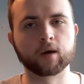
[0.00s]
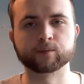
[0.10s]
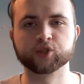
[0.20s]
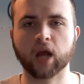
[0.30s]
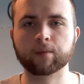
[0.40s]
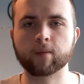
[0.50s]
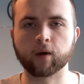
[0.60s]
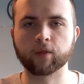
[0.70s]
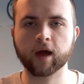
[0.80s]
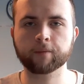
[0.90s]
shame
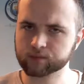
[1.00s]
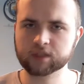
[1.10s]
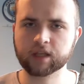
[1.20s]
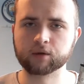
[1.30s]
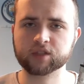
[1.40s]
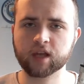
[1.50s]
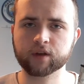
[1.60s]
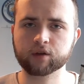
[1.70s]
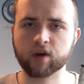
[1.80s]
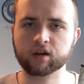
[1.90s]
about that. Yeah, it was
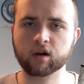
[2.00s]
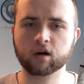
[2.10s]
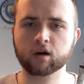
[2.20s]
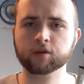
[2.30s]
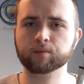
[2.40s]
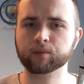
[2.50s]
definitely a red card.